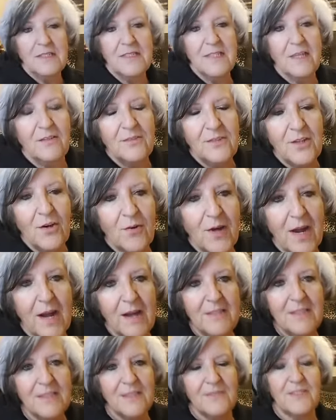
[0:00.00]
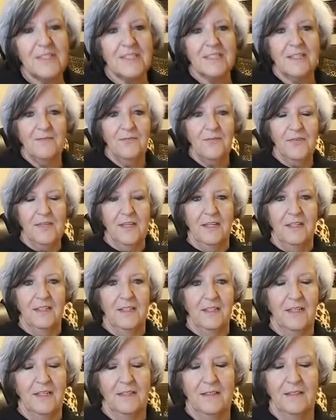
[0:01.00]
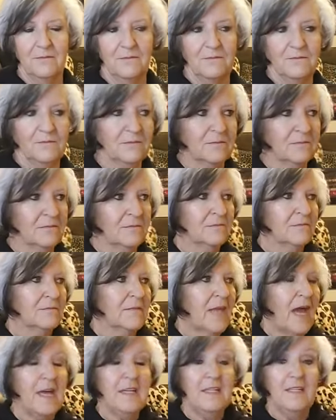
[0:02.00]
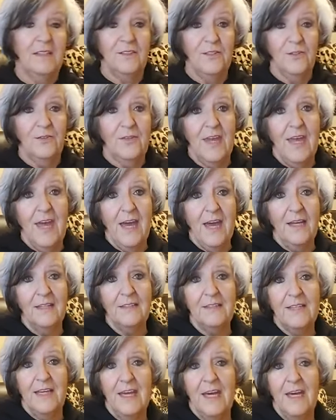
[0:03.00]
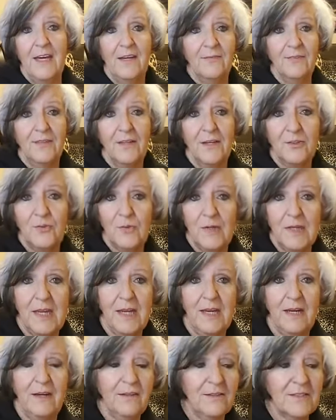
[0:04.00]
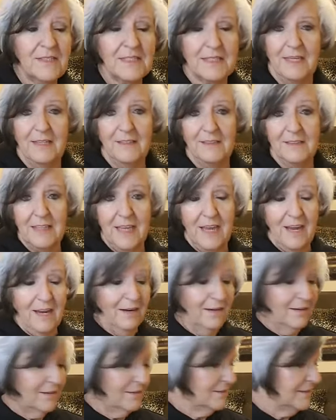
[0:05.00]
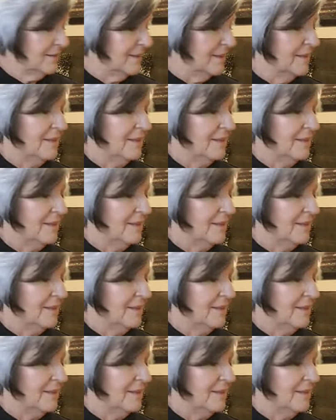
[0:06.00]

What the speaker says: selling all kinds of stuff that I didn't know they had. They have laundry care, skin care,